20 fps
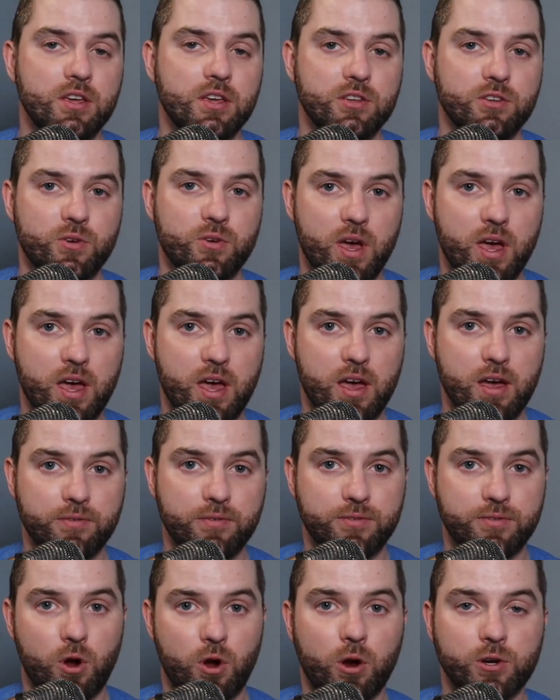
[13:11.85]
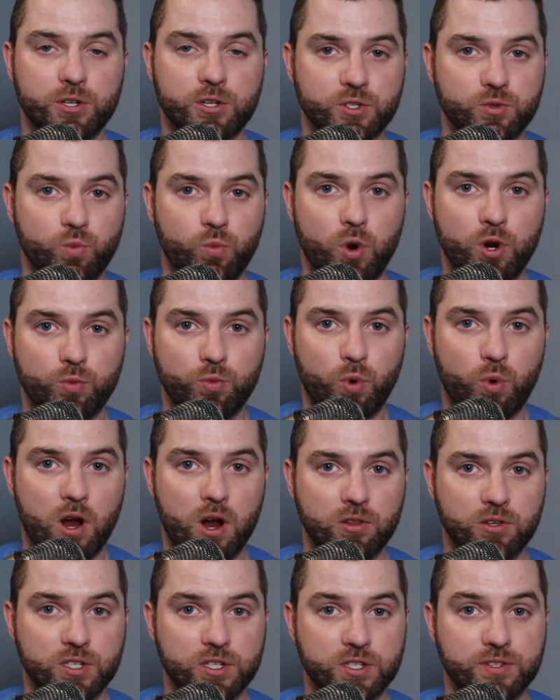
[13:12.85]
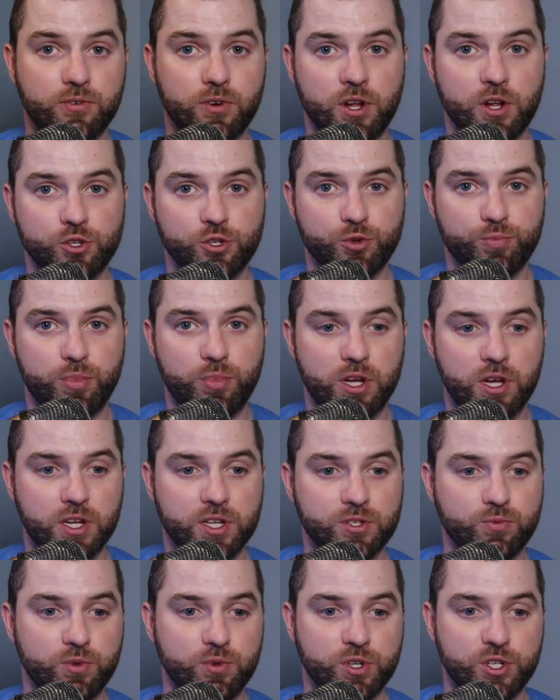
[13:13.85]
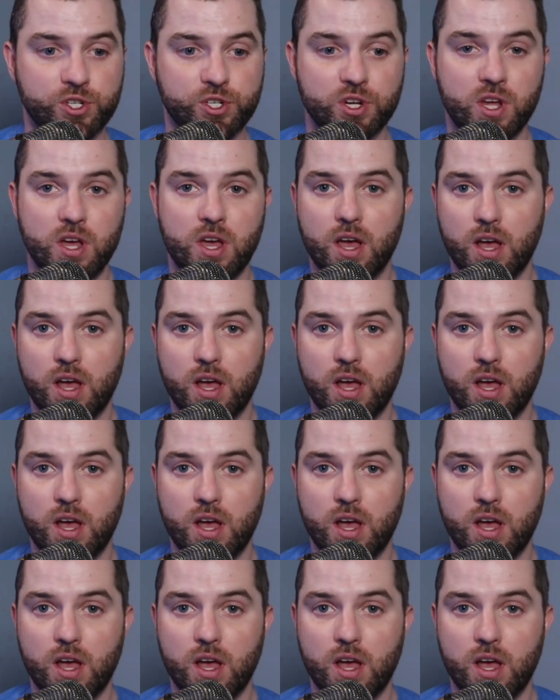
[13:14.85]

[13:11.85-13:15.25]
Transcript: You have the Arctis 1 wireless for $100, which